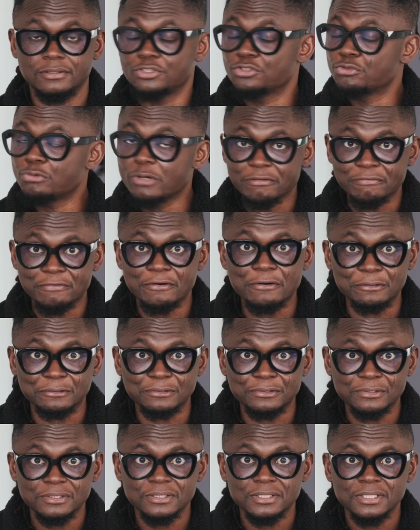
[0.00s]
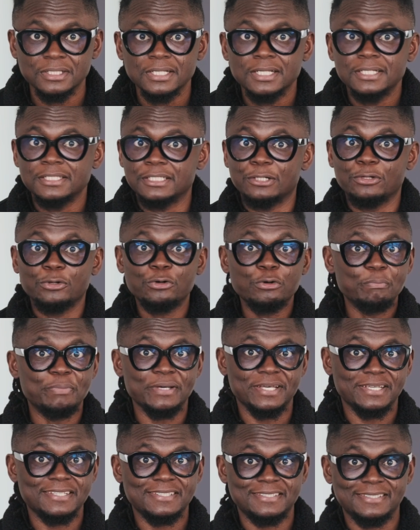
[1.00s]
to a fault. The low
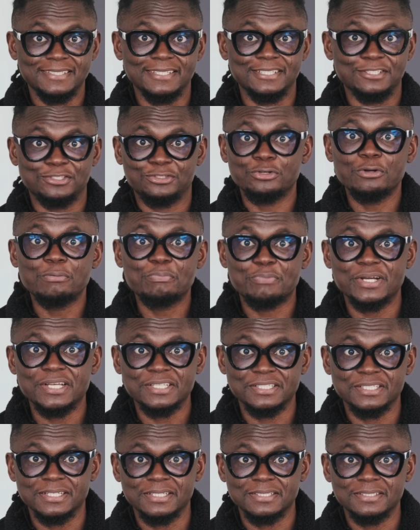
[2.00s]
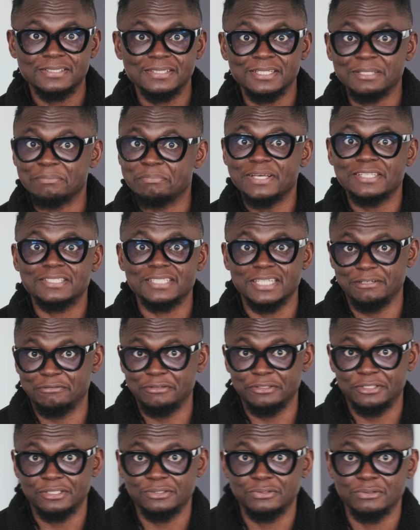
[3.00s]
bass is so present, it makes
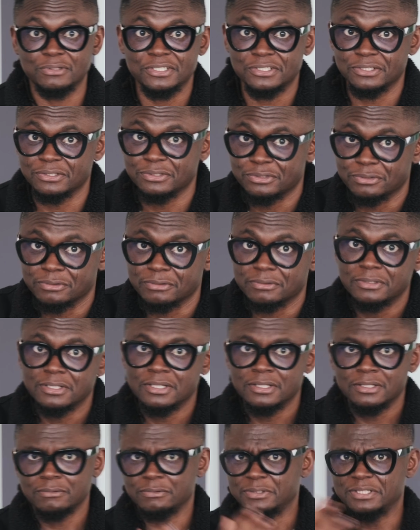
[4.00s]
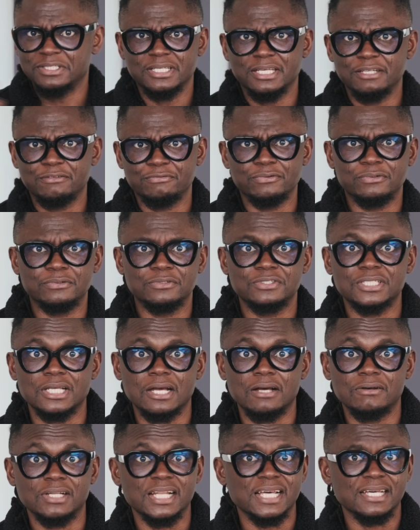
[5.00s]
everything you listen to with these headphones
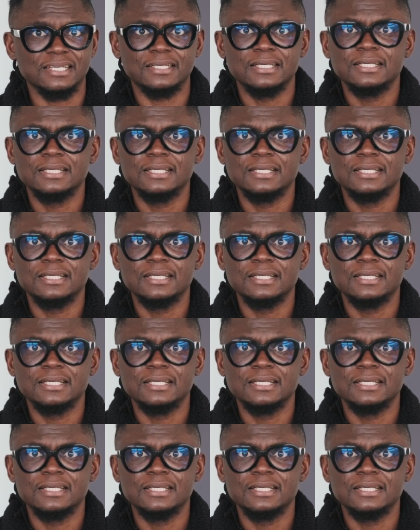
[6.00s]
sound like